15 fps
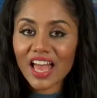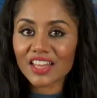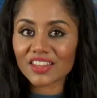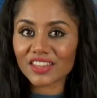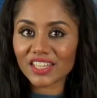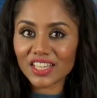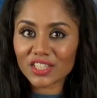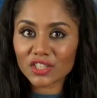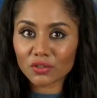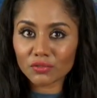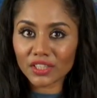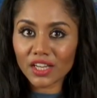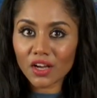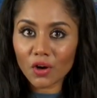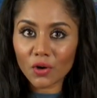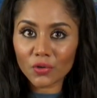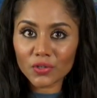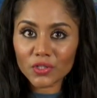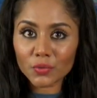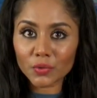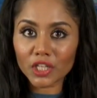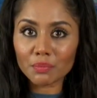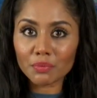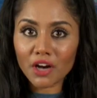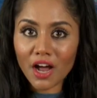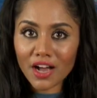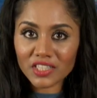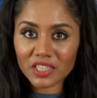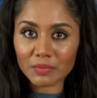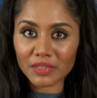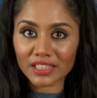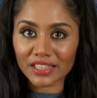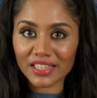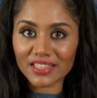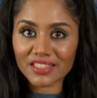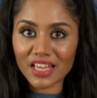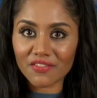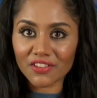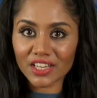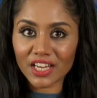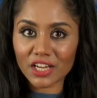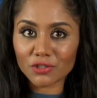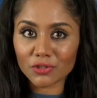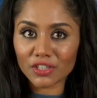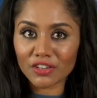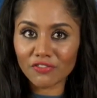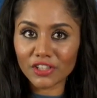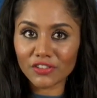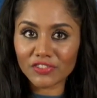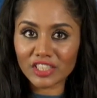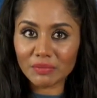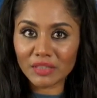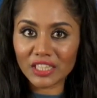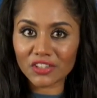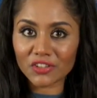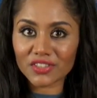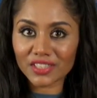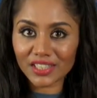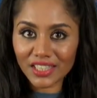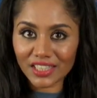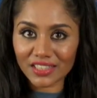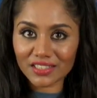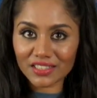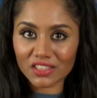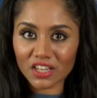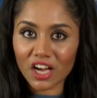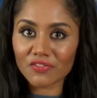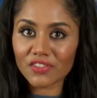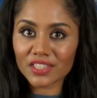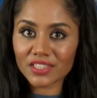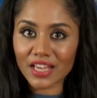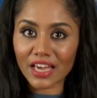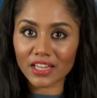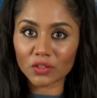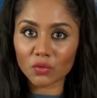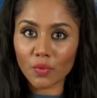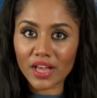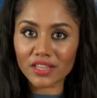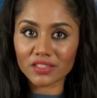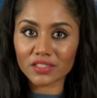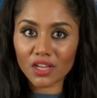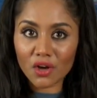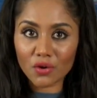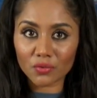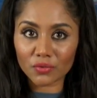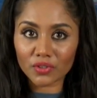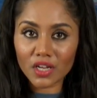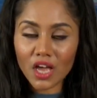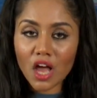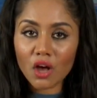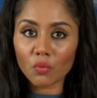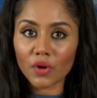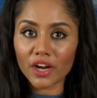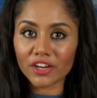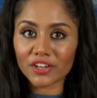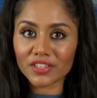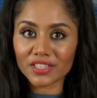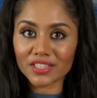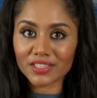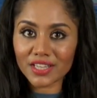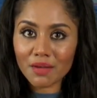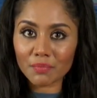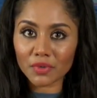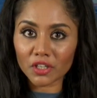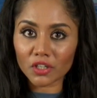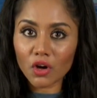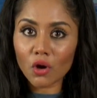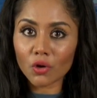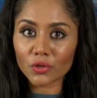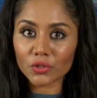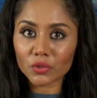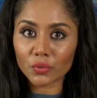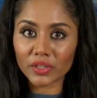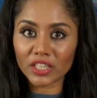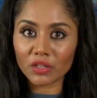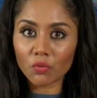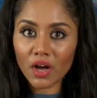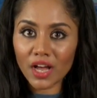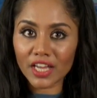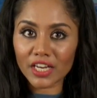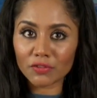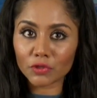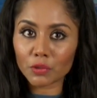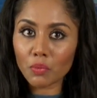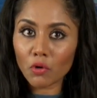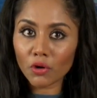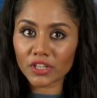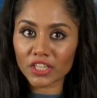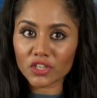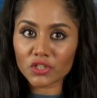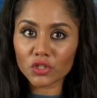These three holes were approximately 750 meters east of the Saddle West Zone, where in December, hole 21 reported